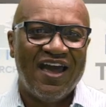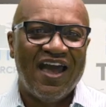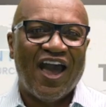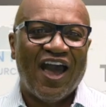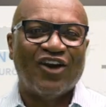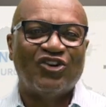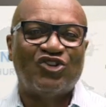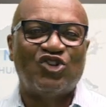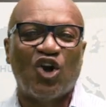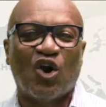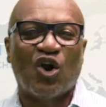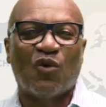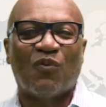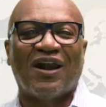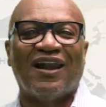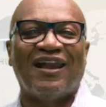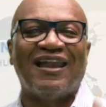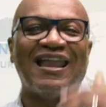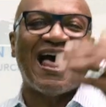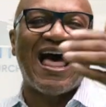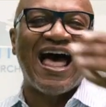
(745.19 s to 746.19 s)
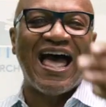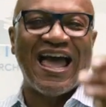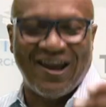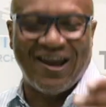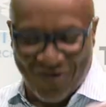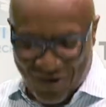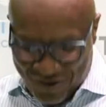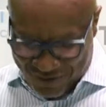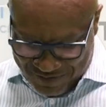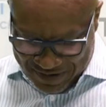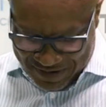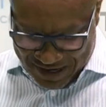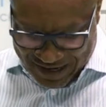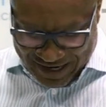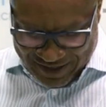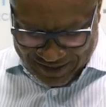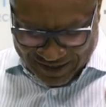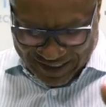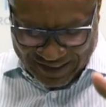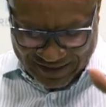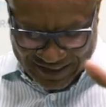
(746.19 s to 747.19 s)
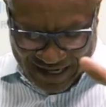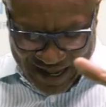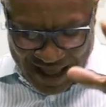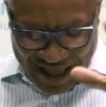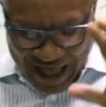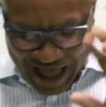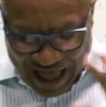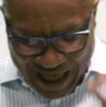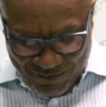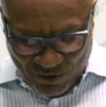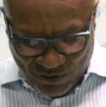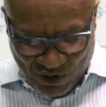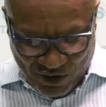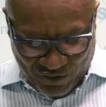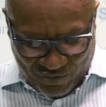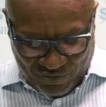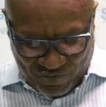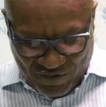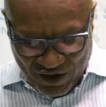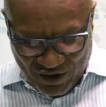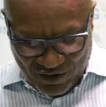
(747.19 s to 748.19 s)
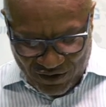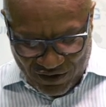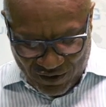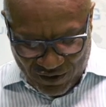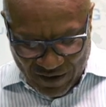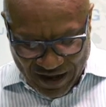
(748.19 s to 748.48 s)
as you are relying on me. He says, I'm going to fill you.